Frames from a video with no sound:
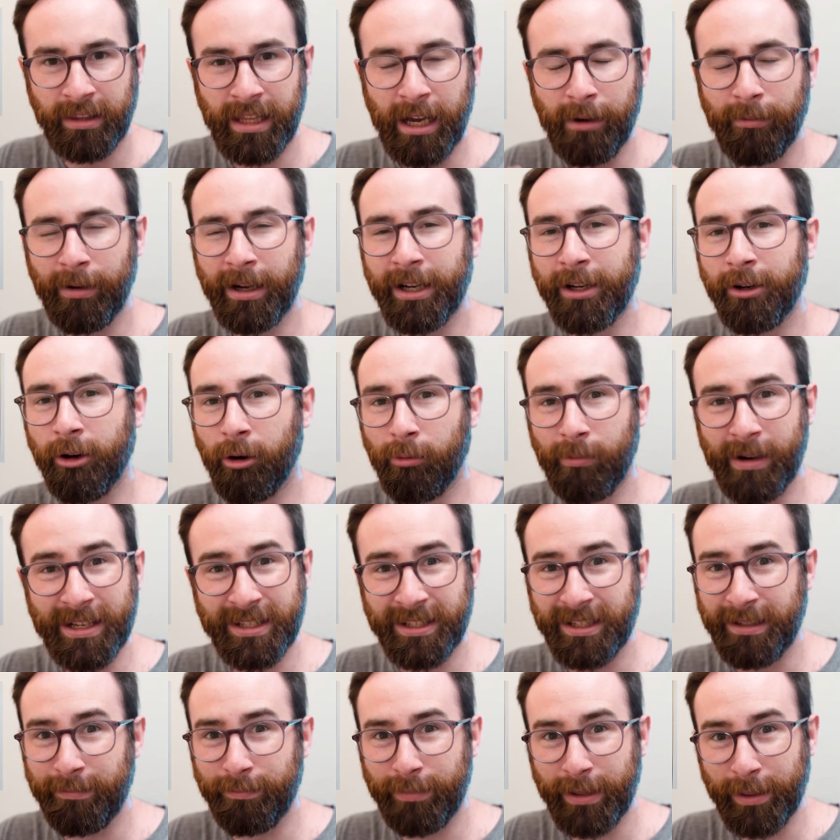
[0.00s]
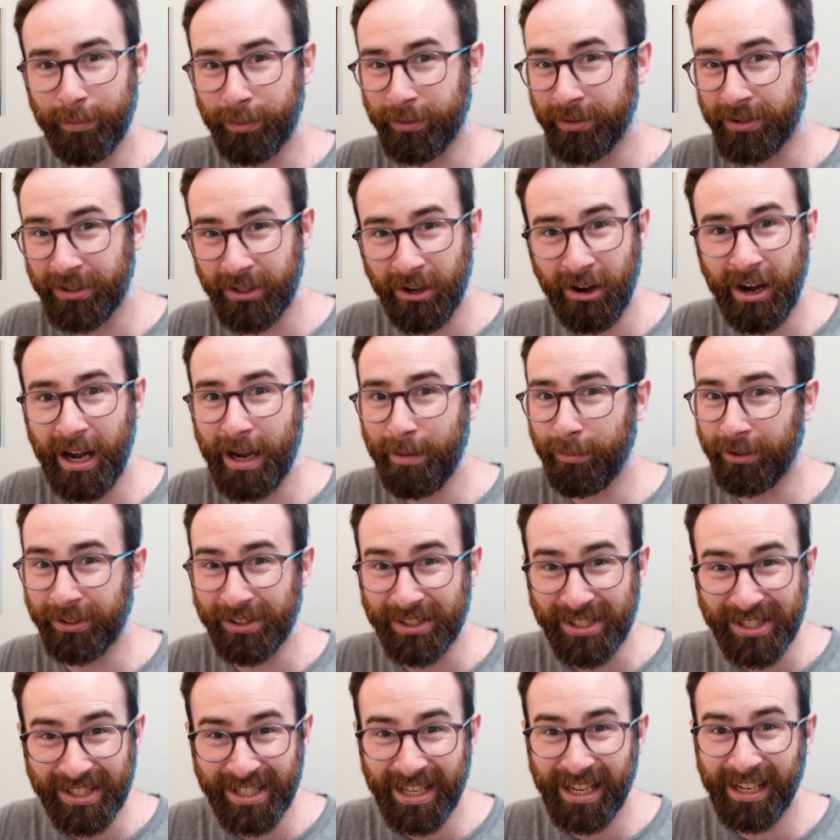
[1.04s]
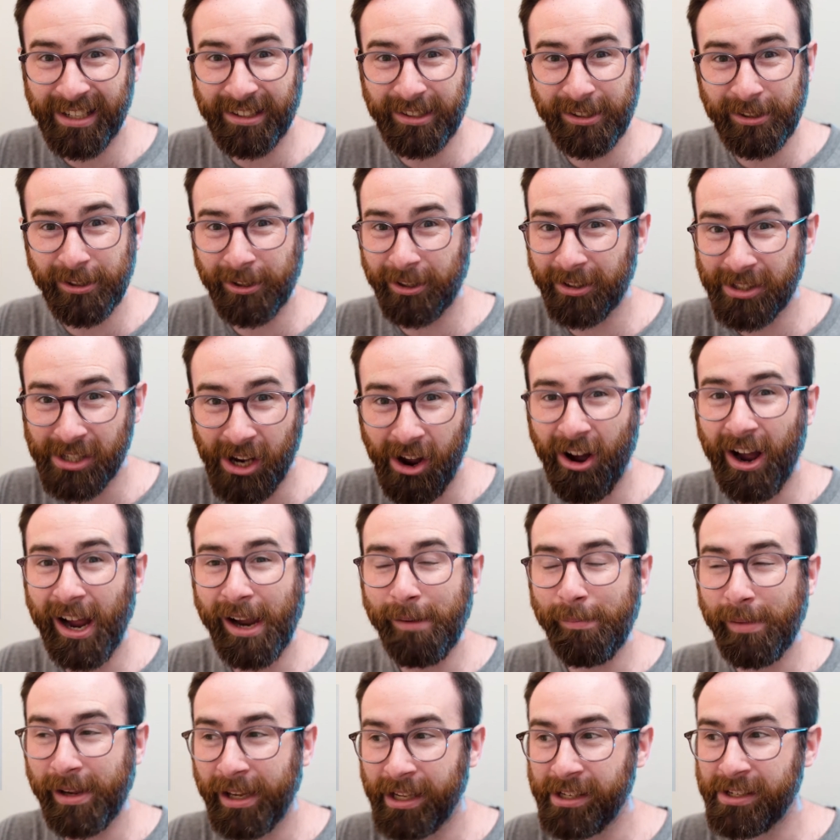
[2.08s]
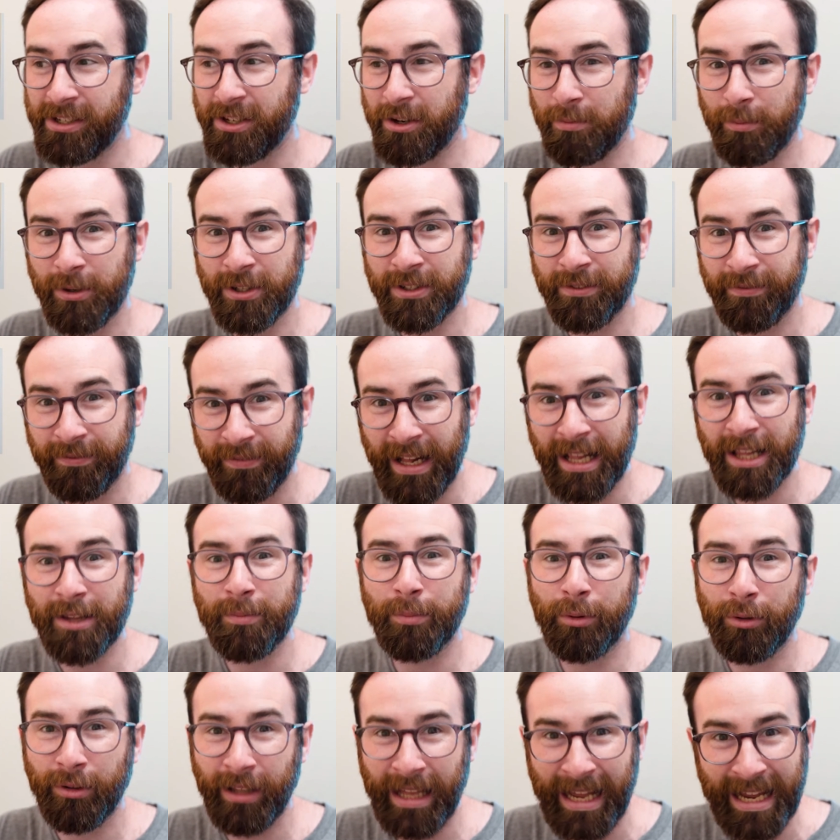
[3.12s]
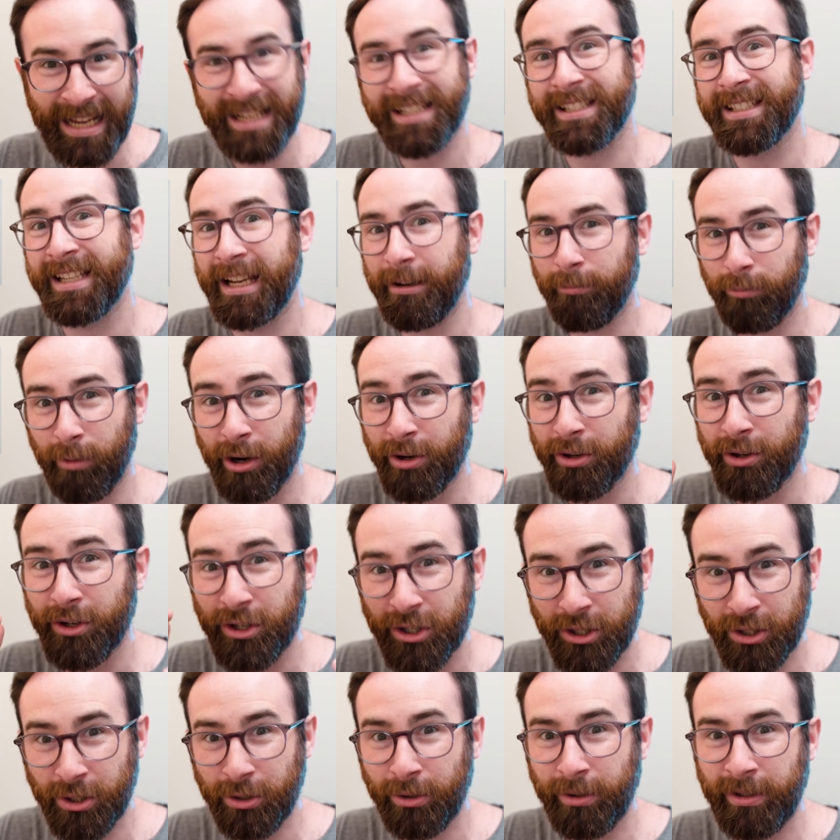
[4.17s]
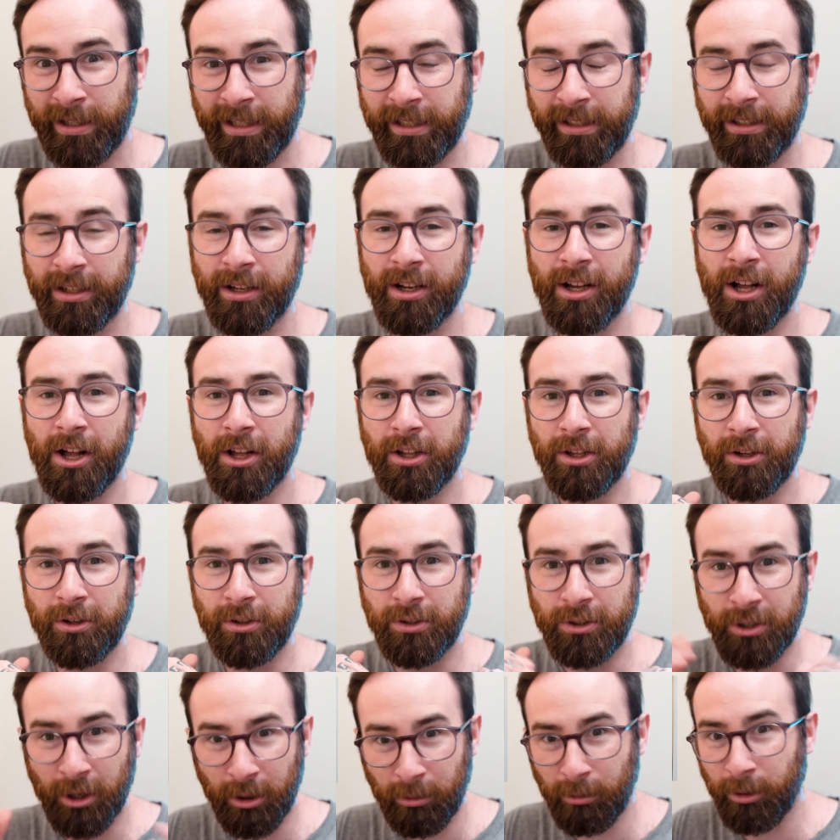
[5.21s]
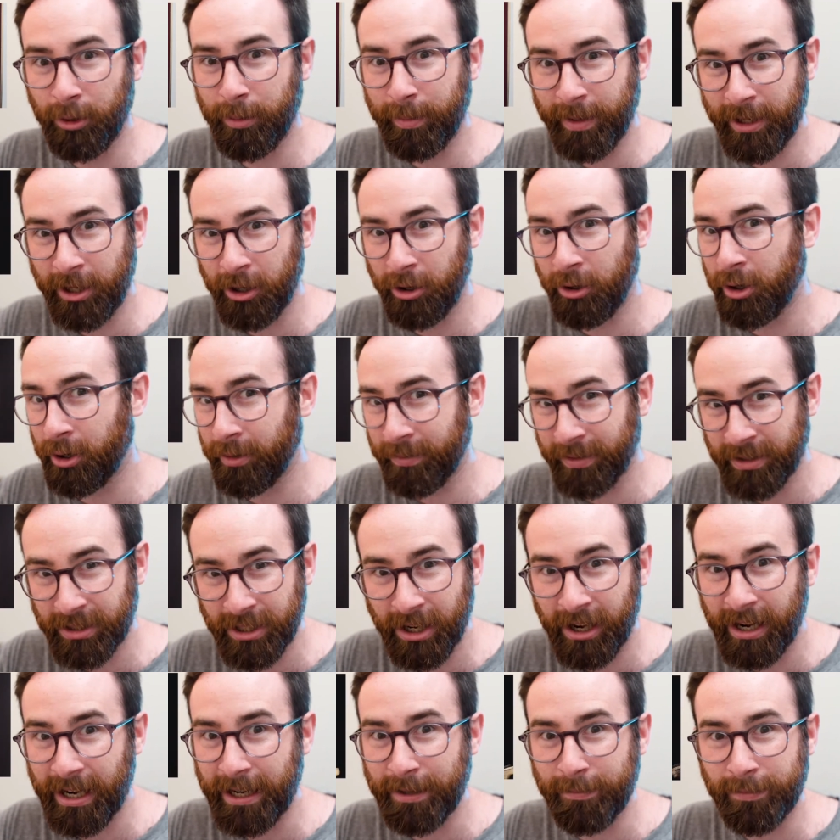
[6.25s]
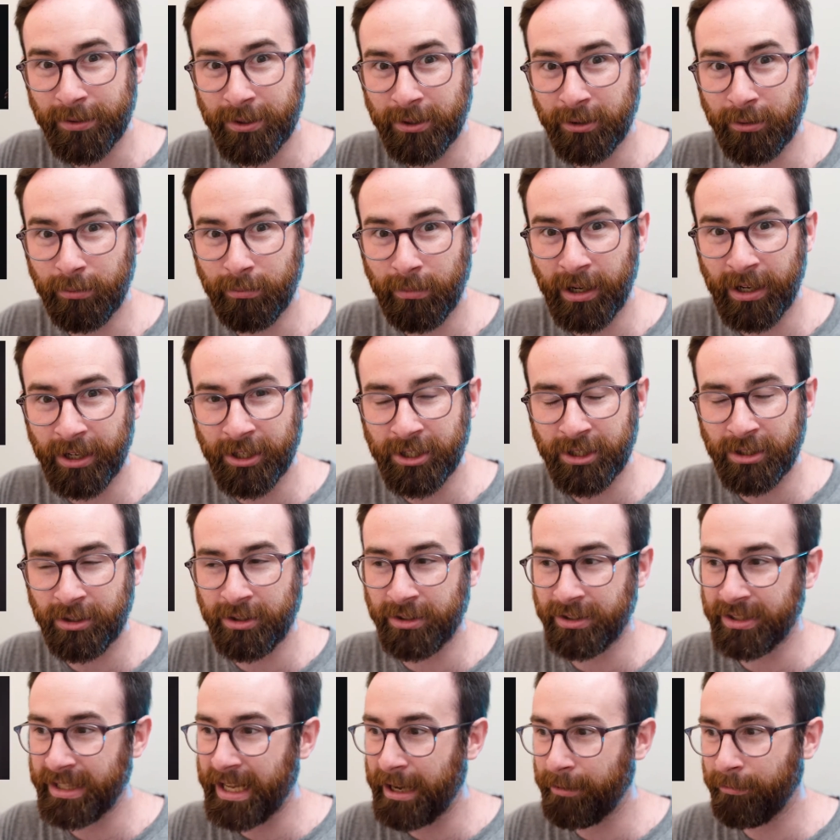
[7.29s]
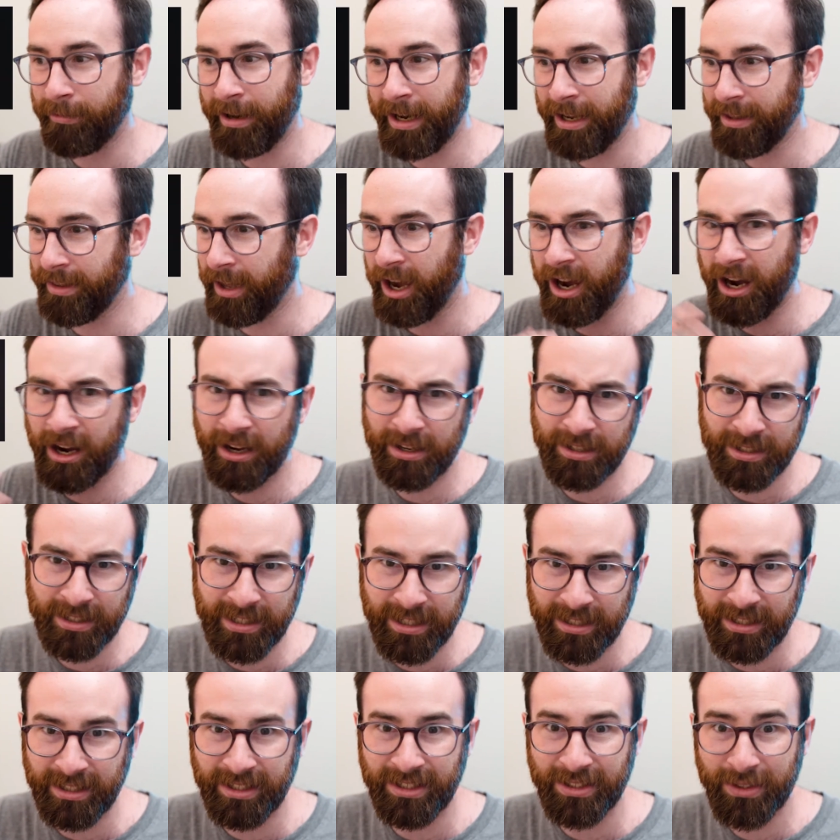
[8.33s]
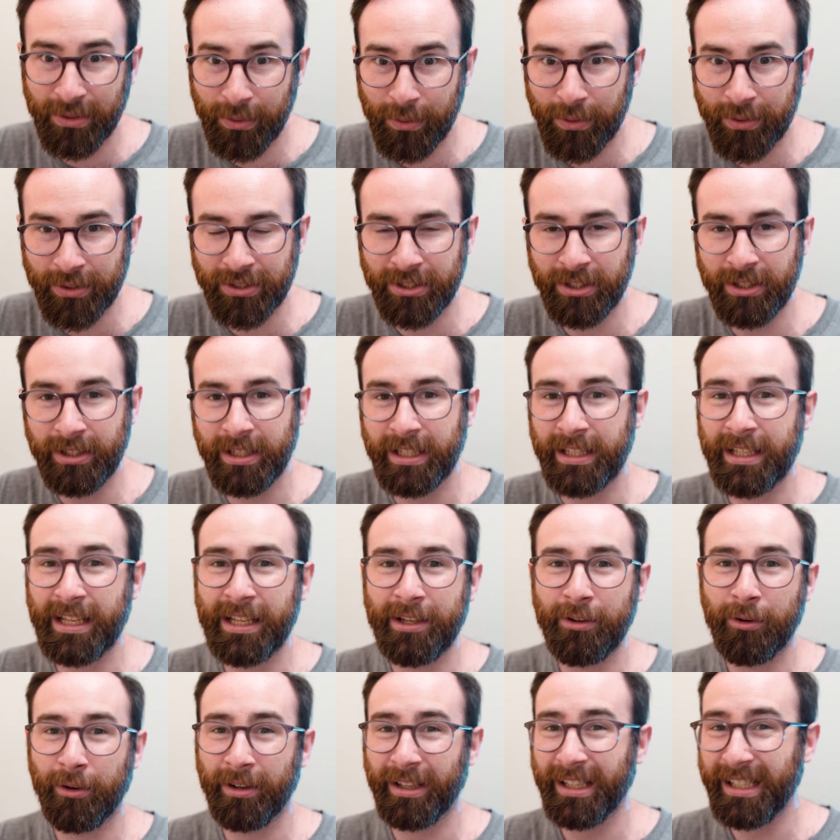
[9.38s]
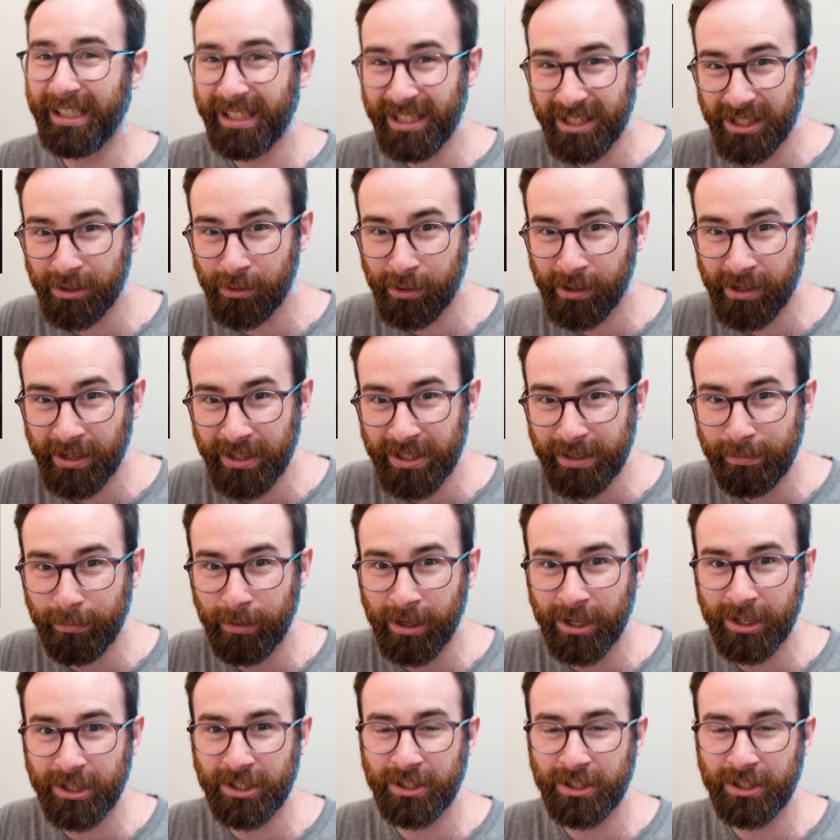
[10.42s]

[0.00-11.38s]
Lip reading: That way you're not wasting people's time on set. You know, time is your most valuable asset while you're shooting. You don't want to be going over time too much, because that way the artist gets exhausted and they're not into it as much.